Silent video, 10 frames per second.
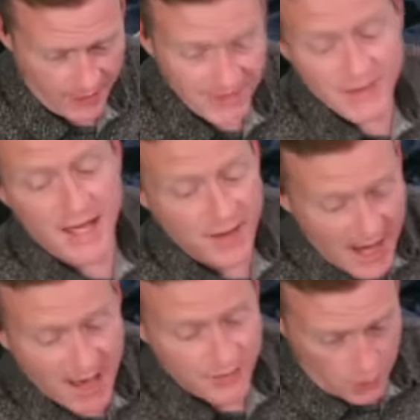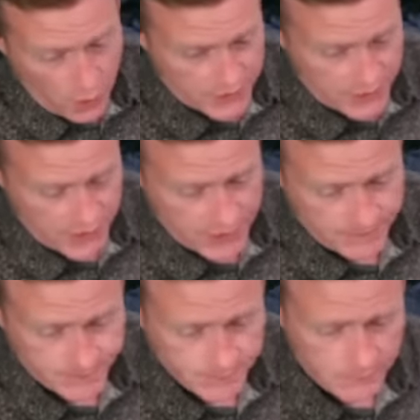they say they have
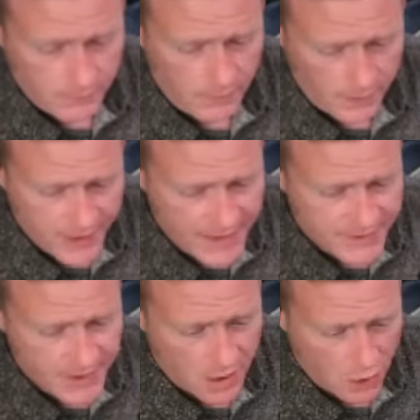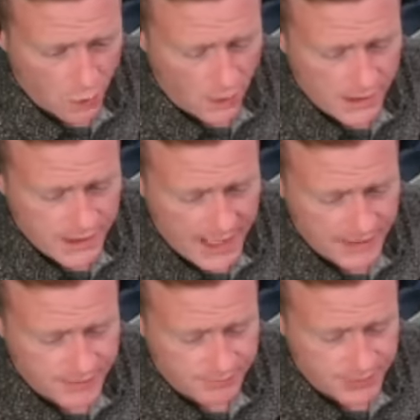sources that uh, are worried
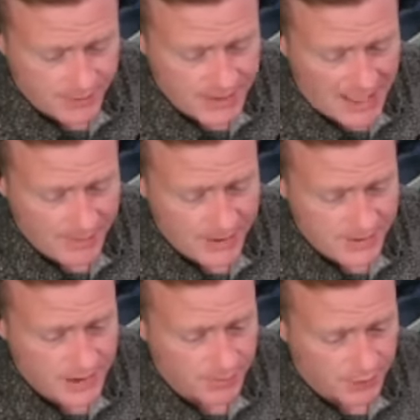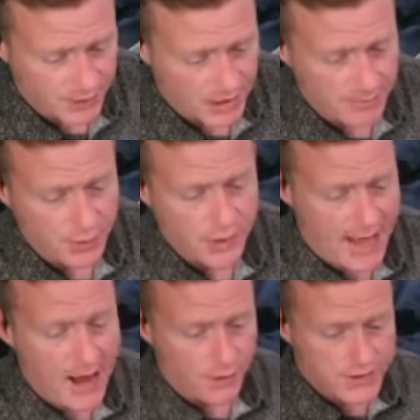that sometime in December they're going to
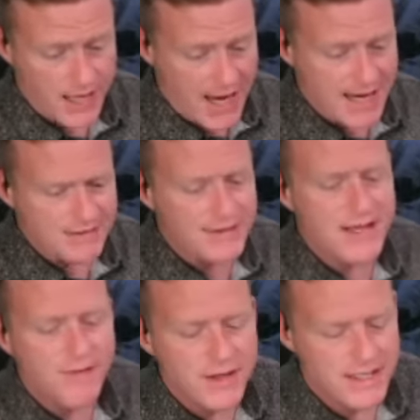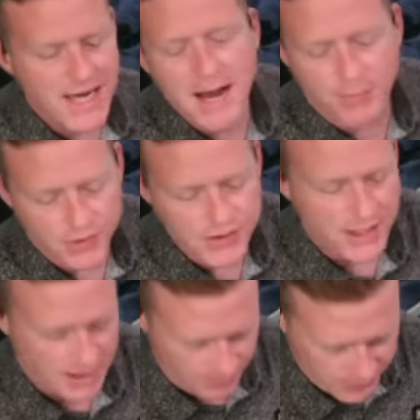put out a
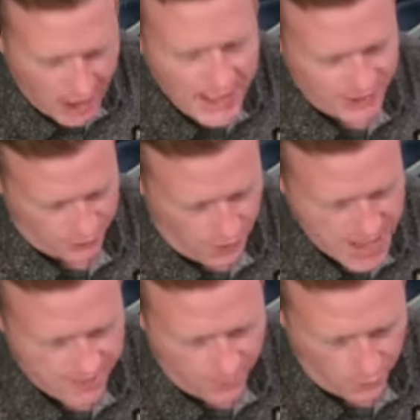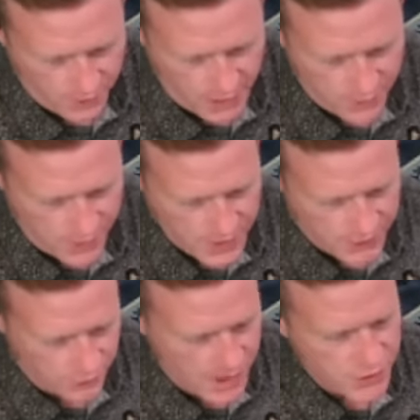78% compliance rate for the gun
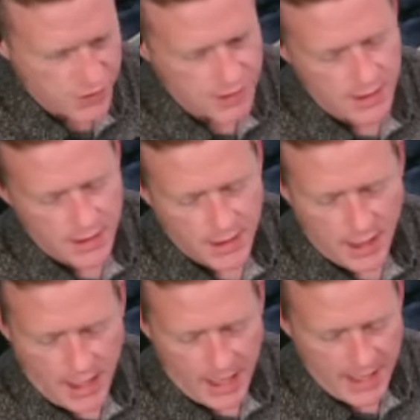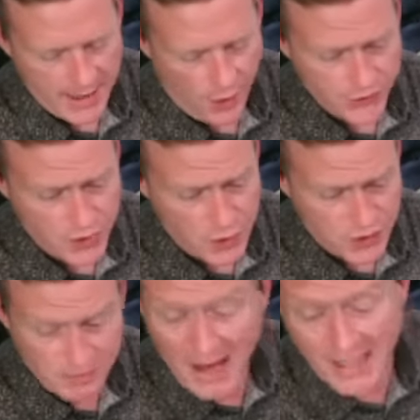registration, uh, and
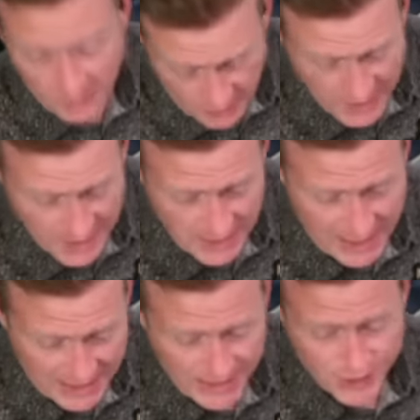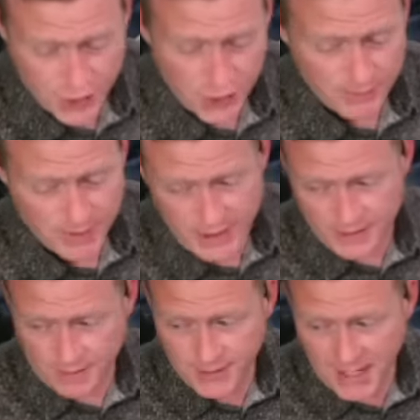also speculating that this could
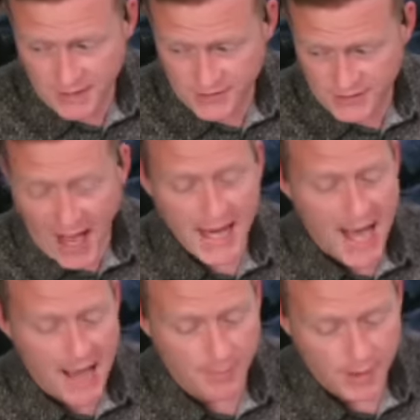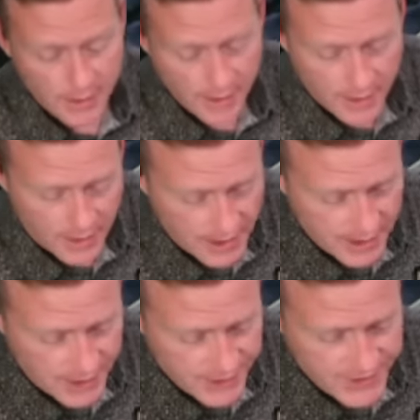be some kind of psyop
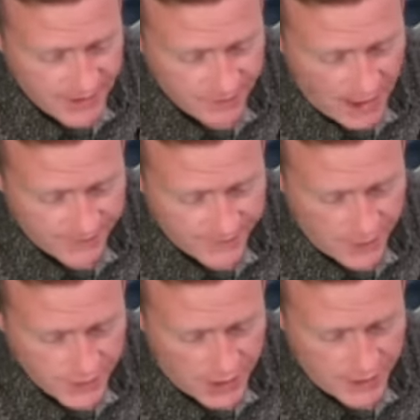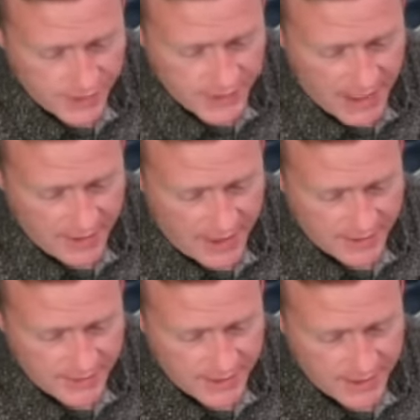uh, Gun Save Life goes on to say
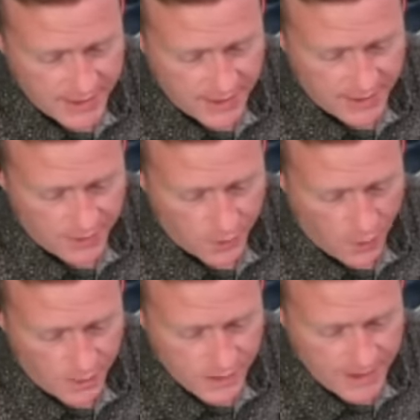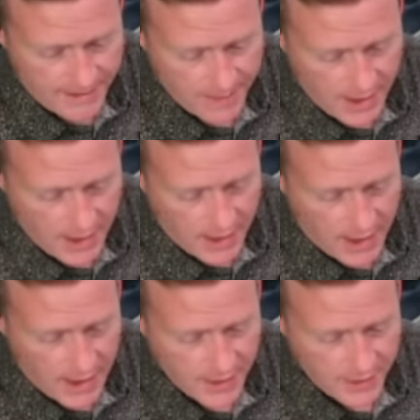that uh, they, they're worried that
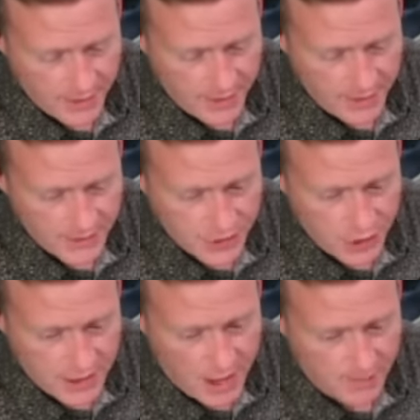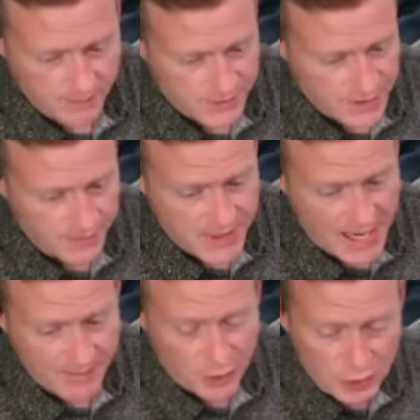uh, this could come
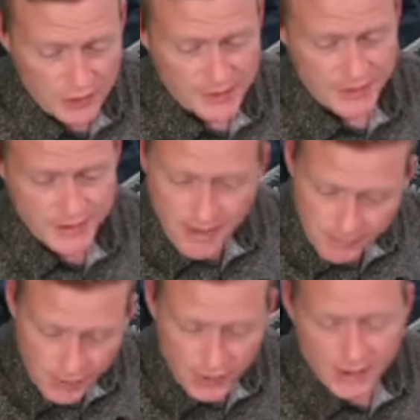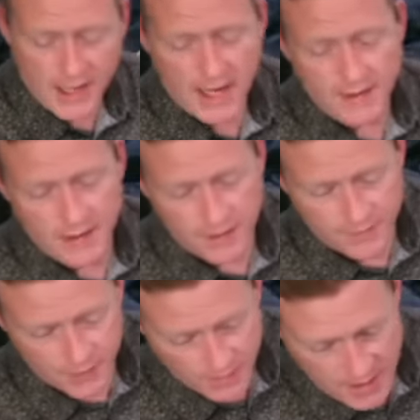sometime early December, and the
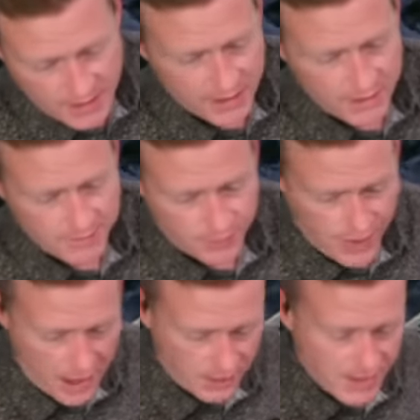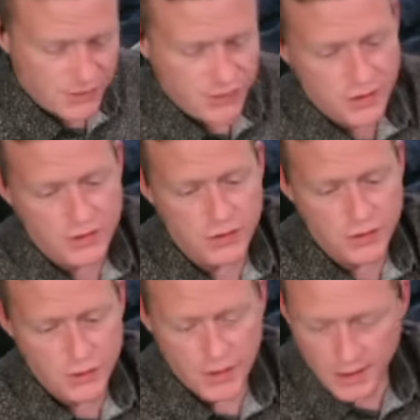governor making the proclamation
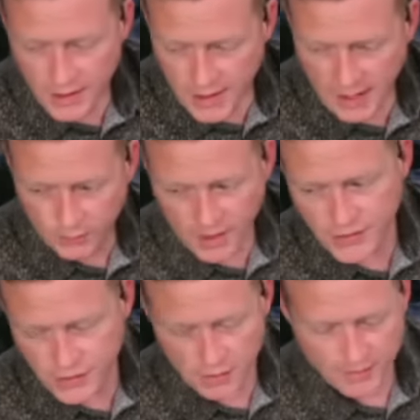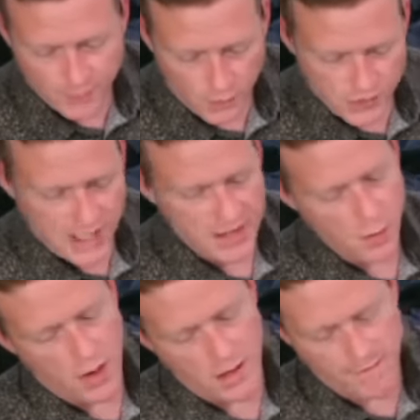to uh, register before
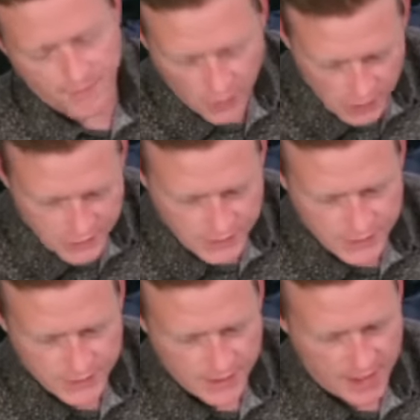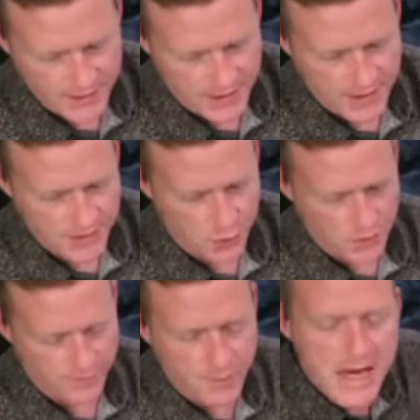January 1st as a
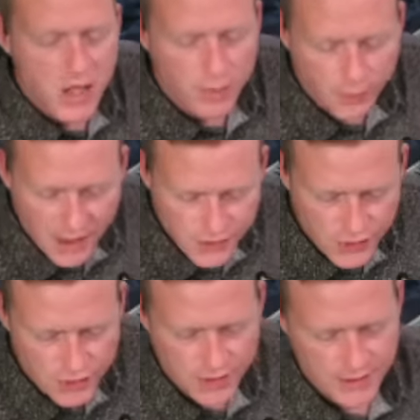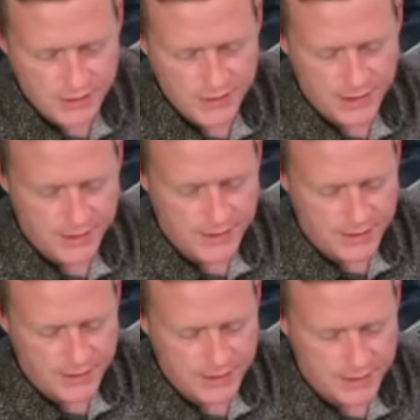sort of peer pressure in in,
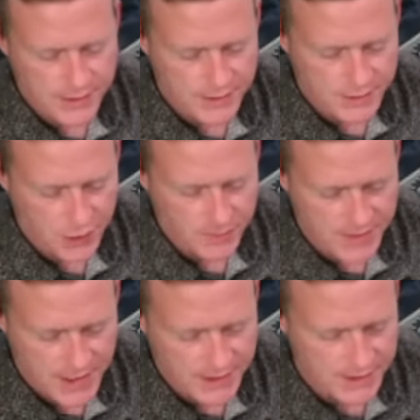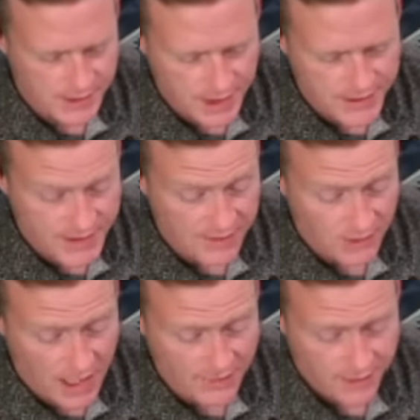in, in terms that uh, Gun
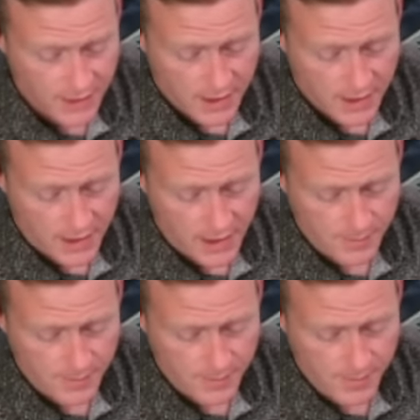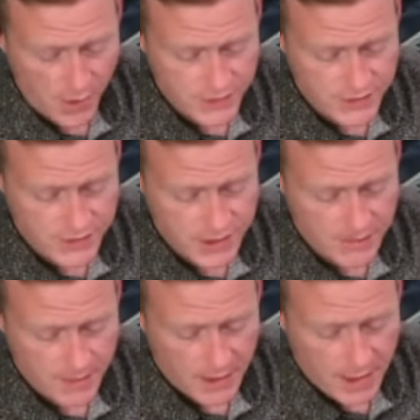Save Life uh, posts
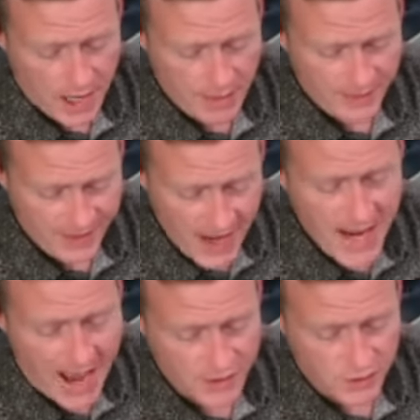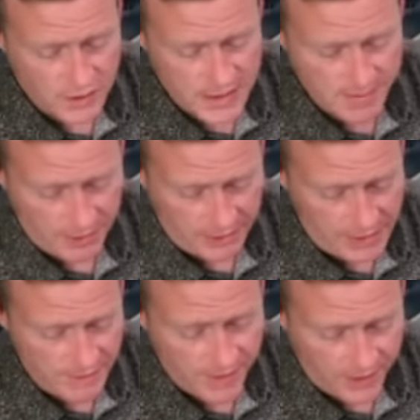here. but they actually
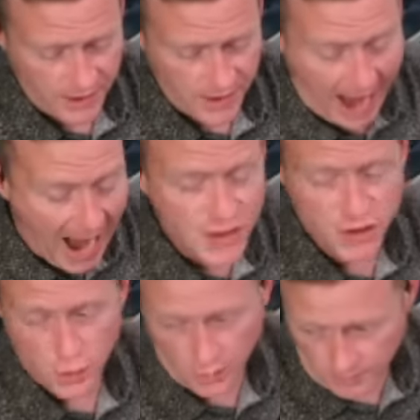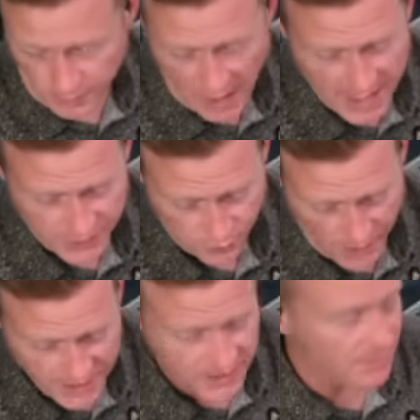believe that the actual compliance
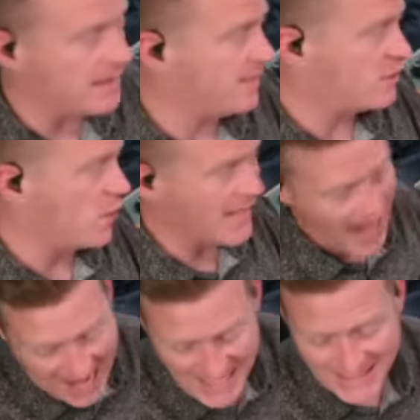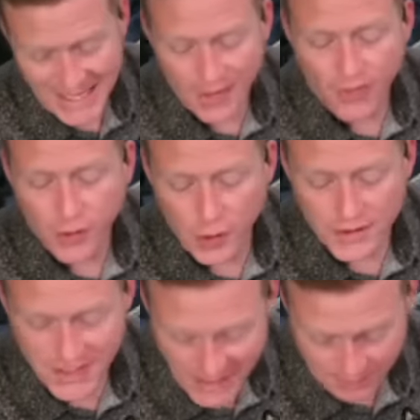rate is going to be between 8 and
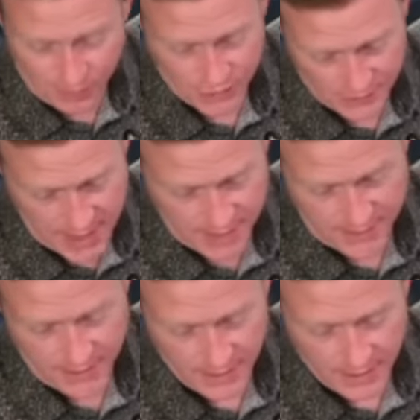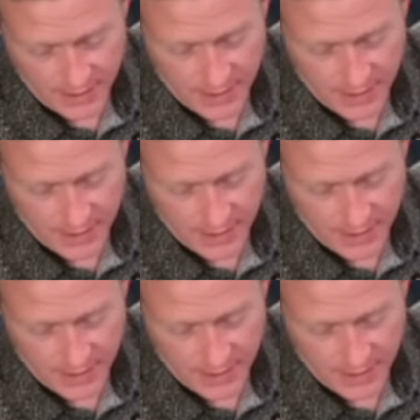13 percent.